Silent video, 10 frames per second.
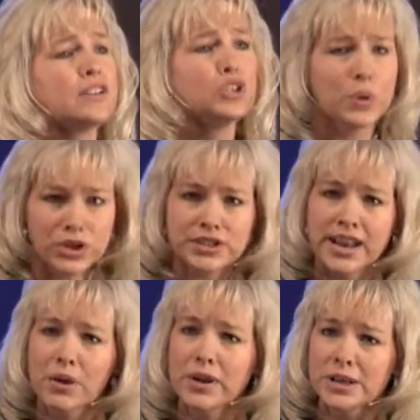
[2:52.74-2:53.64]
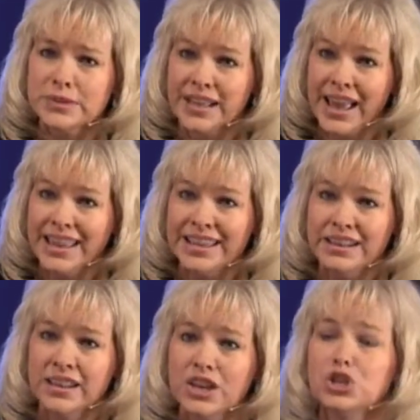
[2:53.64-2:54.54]
Do you understand what I'm saying?
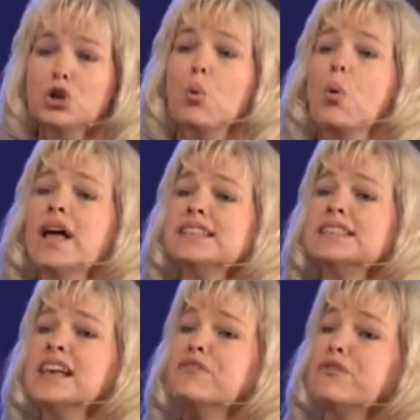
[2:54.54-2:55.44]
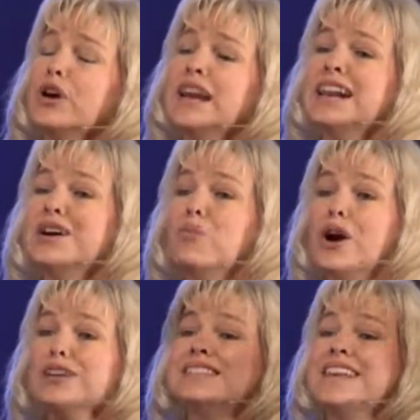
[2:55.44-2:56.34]
So what's the freedom?
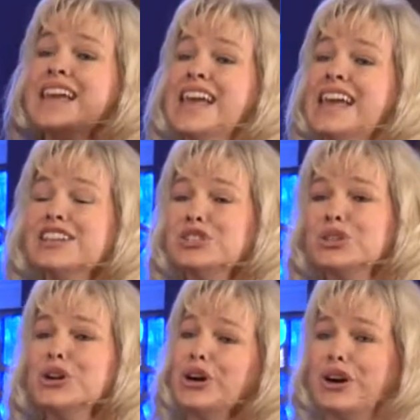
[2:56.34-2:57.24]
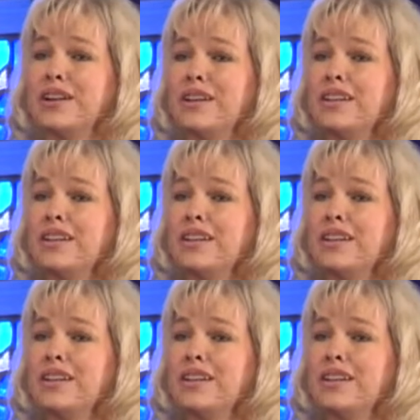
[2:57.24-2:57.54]
Where's the answer?